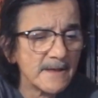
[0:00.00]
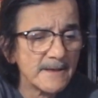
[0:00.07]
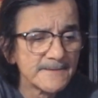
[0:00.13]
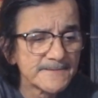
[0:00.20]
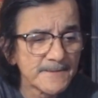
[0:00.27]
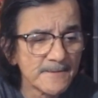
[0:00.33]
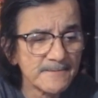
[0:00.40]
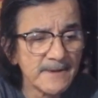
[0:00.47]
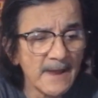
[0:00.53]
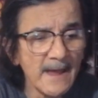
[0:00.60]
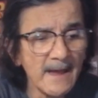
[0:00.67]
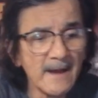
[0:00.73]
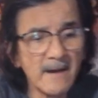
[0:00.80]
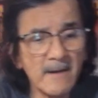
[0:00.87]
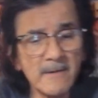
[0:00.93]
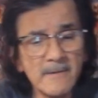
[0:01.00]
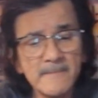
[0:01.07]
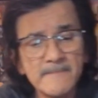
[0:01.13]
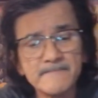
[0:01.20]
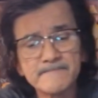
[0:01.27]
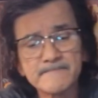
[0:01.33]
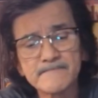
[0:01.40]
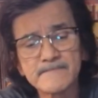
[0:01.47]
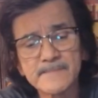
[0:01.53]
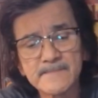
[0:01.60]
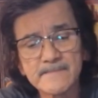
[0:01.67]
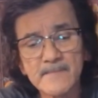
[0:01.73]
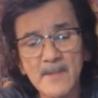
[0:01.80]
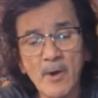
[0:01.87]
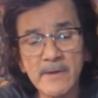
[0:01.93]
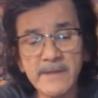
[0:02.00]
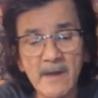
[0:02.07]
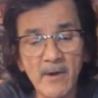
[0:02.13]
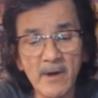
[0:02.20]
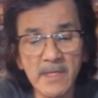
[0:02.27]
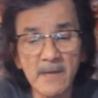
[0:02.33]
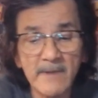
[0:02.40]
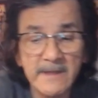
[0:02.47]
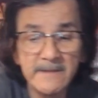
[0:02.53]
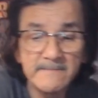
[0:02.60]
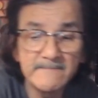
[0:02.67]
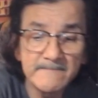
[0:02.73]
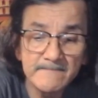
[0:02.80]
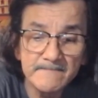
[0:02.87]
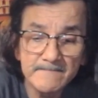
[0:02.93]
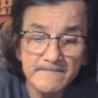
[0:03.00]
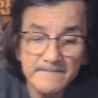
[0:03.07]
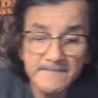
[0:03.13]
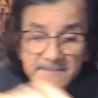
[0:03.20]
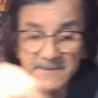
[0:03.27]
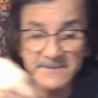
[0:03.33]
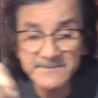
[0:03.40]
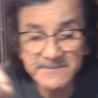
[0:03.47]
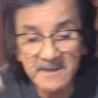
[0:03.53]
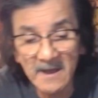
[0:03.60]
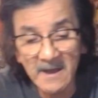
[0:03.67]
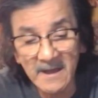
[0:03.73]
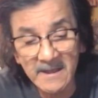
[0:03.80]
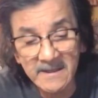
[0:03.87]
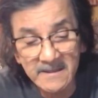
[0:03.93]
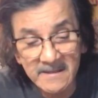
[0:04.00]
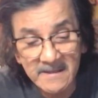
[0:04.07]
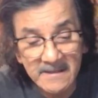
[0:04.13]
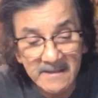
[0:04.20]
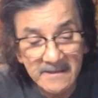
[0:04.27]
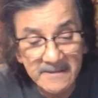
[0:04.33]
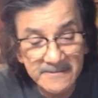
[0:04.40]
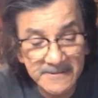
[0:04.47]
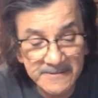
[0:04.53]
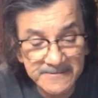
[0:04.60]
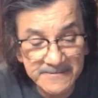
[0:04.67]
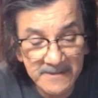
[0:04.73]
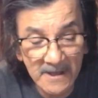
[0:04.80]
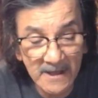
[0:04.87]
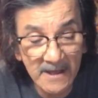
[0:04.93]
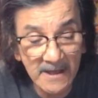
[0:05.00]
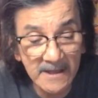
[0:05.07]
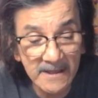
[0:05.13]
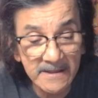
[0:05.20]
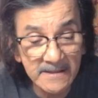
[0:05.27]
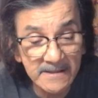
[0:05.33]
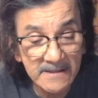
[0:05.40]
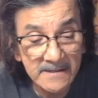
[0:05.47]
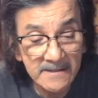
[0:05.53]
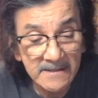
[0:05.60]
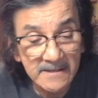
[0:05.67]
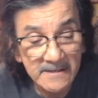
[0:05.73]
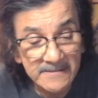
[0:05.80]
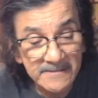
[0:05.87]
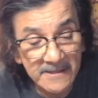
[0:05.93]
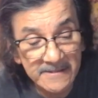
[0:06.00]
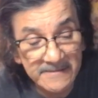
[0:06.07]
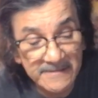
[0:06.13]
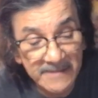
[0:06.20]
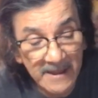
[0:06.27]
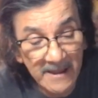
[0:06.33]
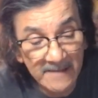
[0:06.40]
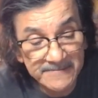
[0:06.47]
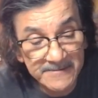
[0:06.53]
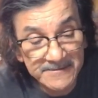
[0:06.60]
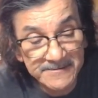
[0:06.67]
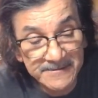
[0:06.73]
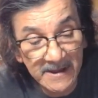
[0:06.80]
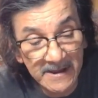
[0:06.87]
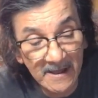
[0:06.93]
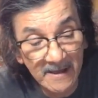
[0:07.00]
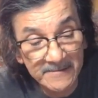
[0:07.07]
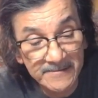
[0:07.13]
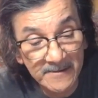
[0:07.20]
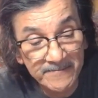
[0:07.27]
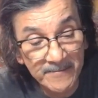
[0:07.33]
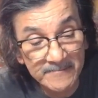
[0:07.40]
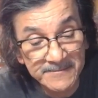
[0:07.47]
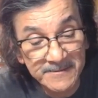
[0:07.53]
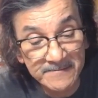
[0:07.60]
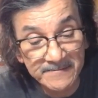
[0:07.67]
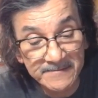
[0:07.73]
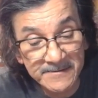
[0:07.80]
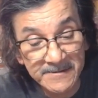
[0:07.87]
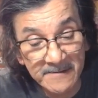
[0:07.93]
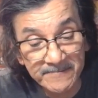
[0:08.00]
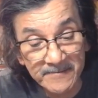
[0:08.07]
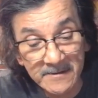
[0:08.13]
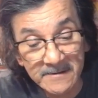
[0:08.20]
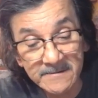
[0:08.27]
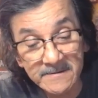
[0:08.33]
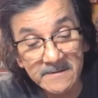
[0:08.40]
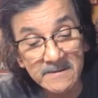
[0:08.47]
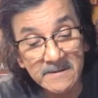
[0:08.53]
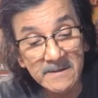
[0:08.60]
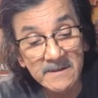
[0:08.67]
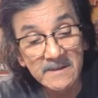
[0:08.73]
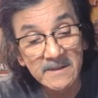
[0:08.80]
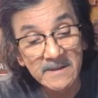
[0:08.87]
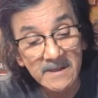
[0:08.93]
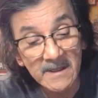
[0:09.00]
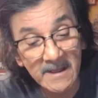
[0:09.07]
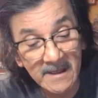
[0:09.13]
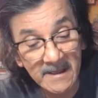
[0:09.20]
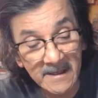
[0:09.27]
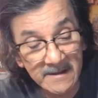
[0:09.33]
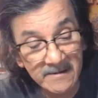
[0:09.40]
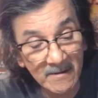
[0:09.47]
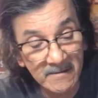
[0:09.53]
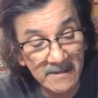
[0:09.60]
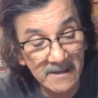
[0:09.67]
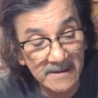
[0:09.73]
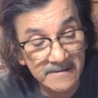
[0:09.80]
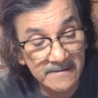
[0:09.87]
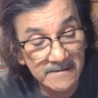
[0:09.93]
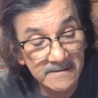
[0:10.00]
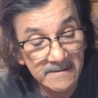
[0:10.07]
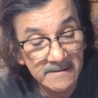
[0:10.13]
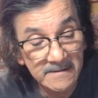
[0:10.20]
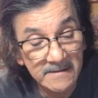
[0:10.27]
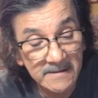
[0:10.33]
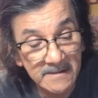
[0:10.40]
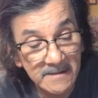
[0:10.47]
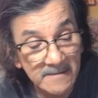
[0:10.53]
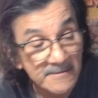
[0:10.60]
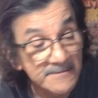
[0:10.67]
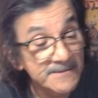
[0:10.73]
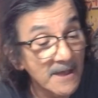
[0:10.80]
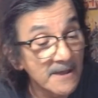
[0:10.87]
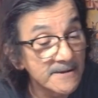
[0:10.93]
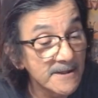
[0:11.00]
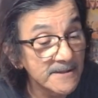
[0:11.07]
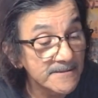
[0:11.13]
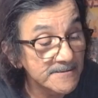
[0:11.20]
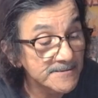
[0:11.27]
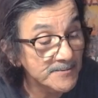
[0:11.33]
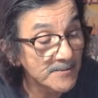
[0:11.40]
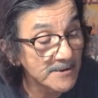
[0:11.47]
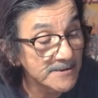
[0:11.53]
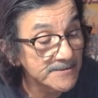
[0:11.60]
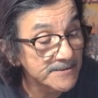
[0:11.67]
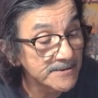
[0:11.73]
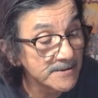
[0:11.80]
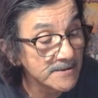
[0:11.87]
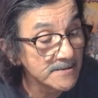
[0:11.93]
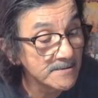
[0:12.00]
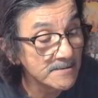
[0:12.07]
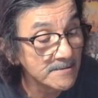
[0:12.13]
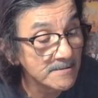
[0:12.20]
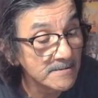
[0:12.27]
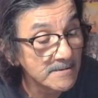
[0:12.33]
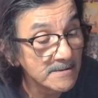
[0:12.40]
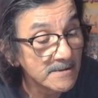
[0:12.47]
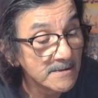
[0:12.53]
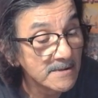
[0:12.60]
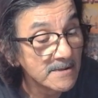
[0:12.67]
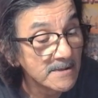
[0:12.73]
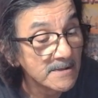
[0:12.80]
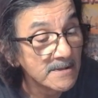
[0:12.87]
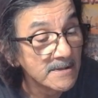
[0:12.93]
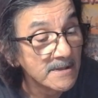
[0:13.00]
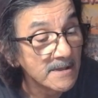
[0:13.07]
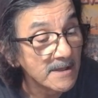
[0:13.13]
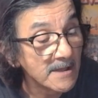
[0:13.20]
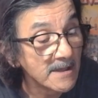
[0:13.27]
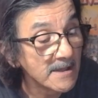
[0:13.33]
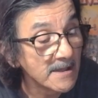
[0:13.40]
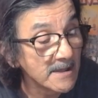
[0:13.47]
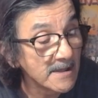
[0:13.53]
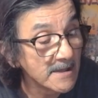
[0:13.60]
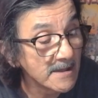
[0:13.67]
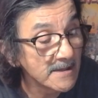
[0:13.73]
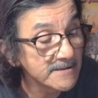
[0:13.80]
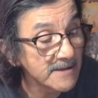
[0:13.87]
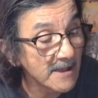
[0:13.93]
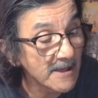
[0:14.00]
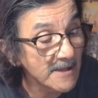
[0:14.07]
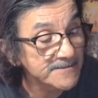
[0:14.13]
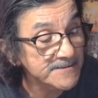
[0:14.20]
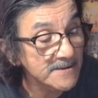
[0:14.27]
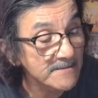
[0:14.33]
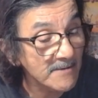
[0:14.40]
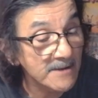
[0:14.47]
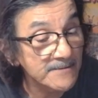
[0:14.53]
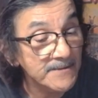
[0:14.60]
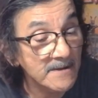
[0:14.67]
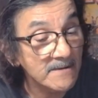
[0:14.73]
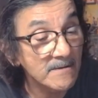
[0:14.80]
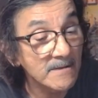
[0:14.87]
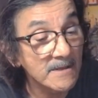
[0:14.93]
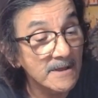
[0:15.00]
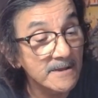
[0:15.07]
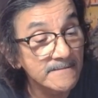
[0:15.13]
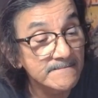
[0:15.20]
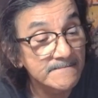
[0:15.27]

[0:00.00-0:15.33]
So now, oh yeah, hold on, wait. This guy, they have to stay out. They're from something different. And hold on. Was that it? There's 1, 2, and yeah, that's it right there. Hold on.